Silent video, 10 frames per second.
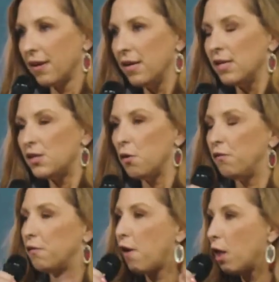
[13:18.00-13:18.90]
So if
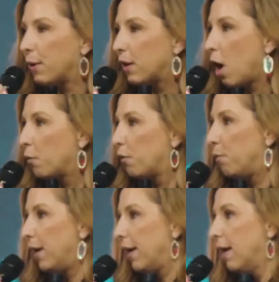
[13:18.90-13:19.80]
you're following along with
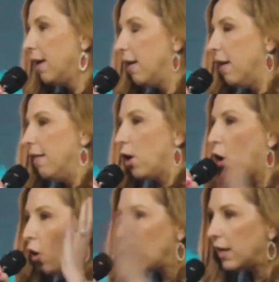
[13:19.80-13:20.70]
me, the
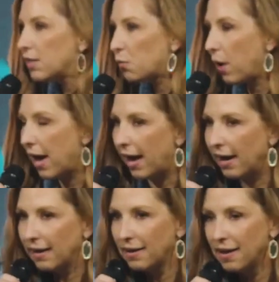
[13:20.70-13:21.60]
earliest
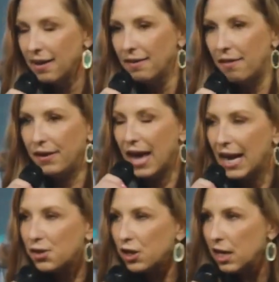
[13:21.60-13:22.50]
way that the
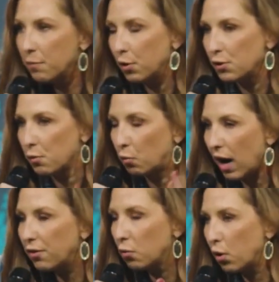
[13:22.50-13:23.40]
ancient Hebrews would
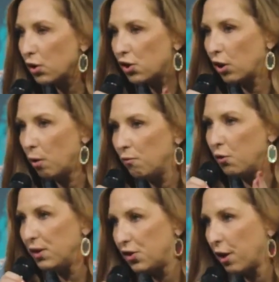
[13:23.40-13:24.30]
write the word shalom to
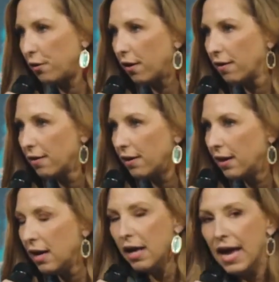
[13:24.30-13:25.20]
each other
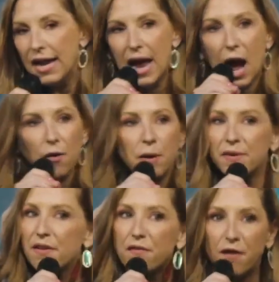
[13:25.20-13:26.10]
and how they would
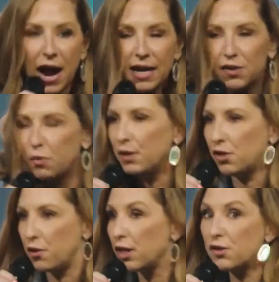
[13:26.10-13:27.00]
define it to each
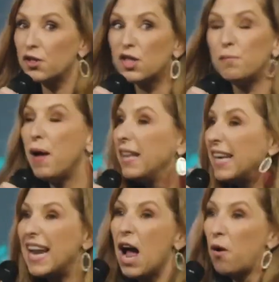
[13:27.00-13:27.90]
other because they're spelling
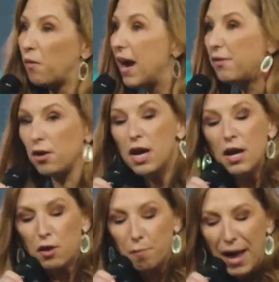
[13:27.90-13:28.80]
it out, right? They're,
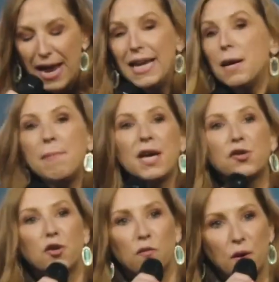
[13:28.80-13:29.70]
they're painting a
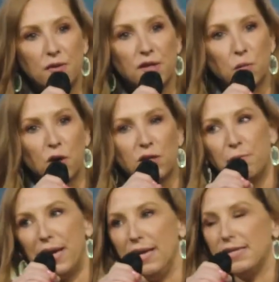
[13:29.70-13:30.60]
picture of what this word
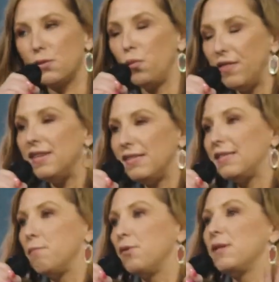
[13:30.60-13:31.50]
means with these
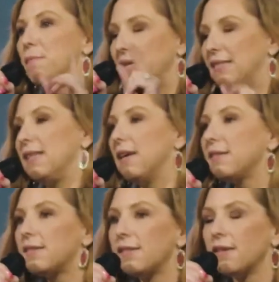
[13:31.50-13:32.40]
symbols. It means
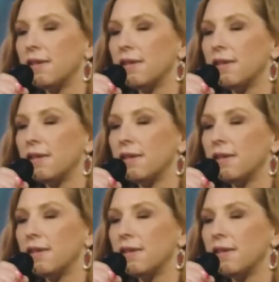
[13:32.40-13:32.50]
this